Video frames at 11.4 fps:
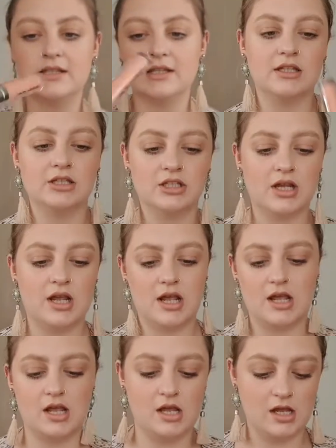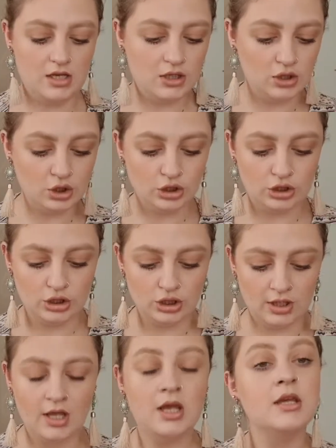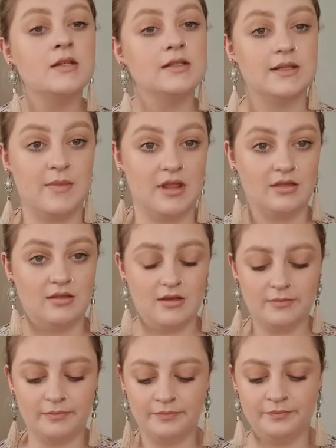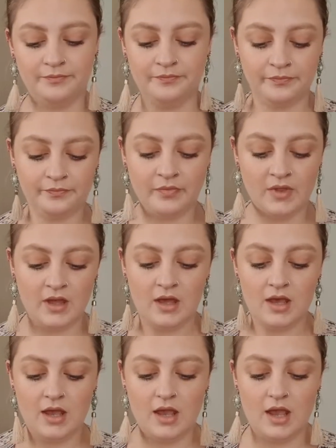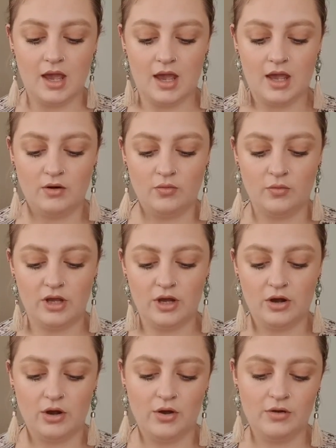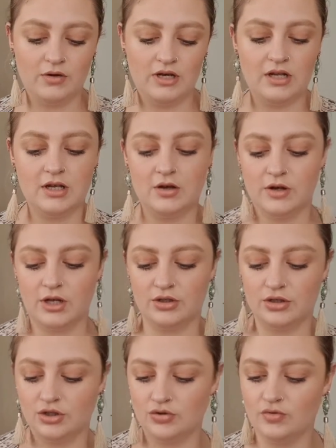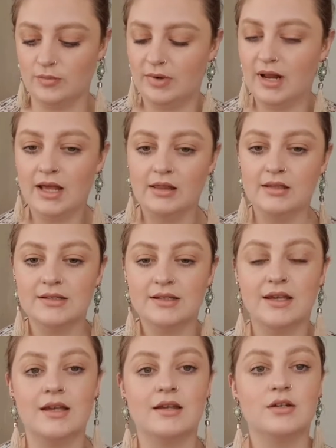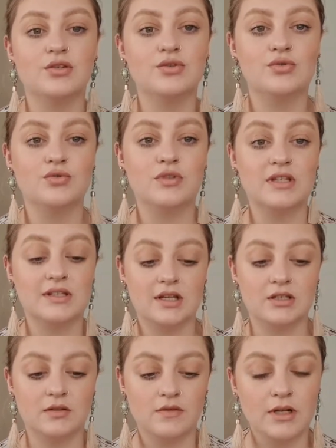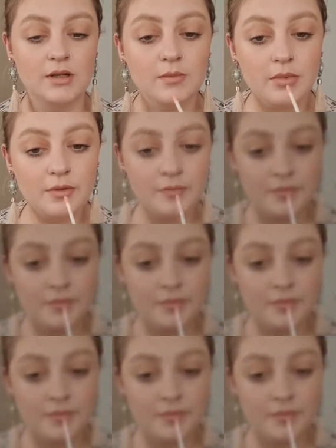It's in the shade Samantha. And we are only going to apply this again to the center of the lip.